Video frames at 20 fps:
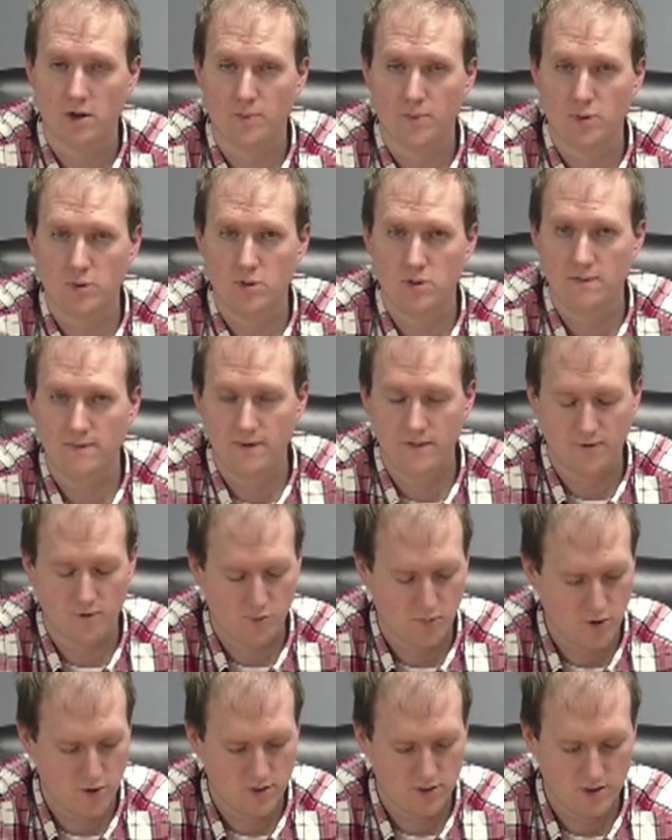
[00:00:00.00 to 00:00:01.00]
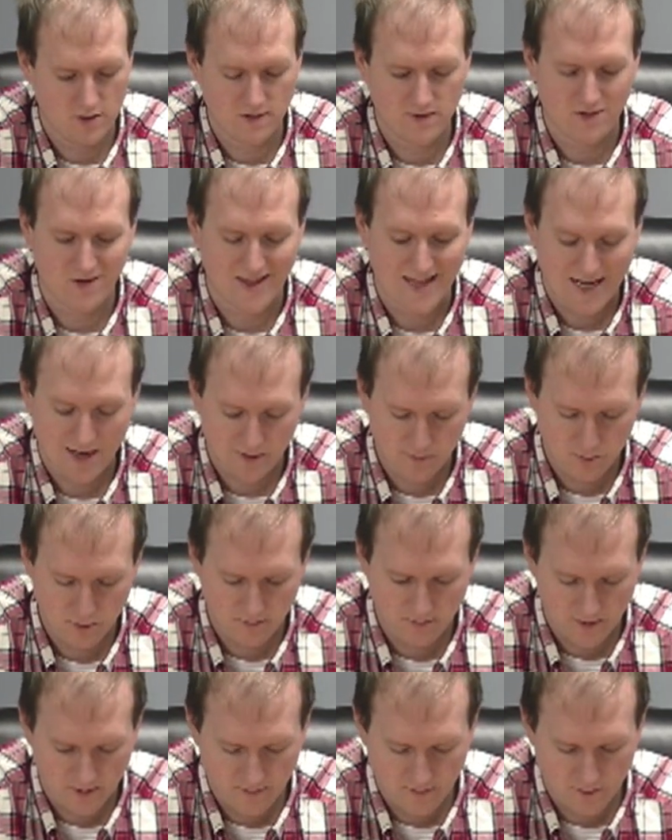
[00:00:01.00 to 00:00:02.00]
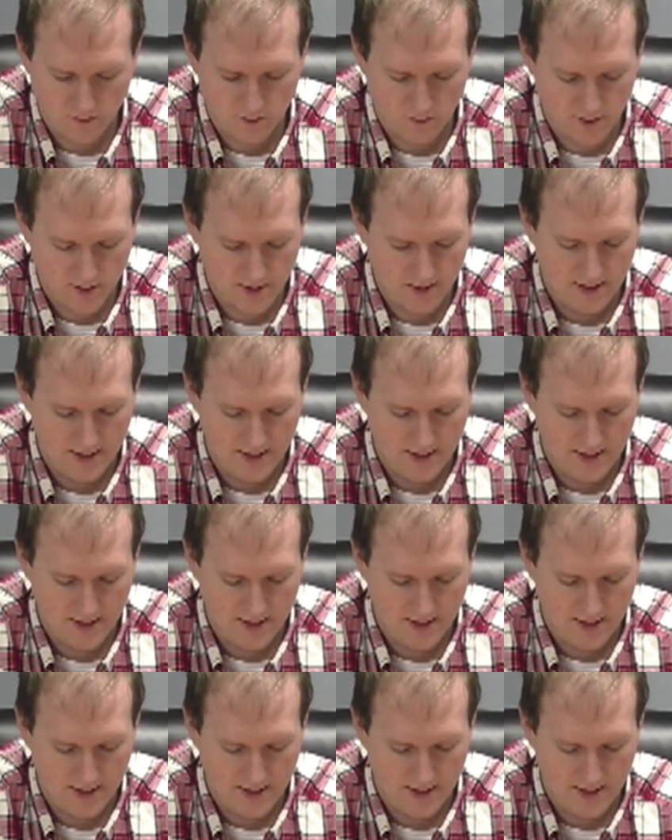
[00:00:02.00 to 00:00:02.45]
approved for purchase. So that is moving forward.